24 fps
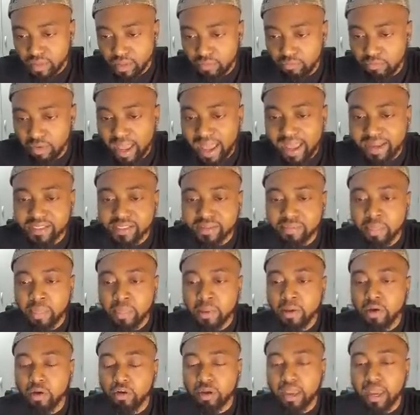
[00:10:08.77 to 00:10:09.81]
Facts.
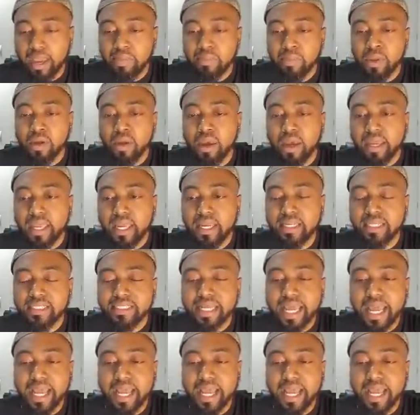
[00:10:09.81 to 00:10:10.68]
Okay, again, this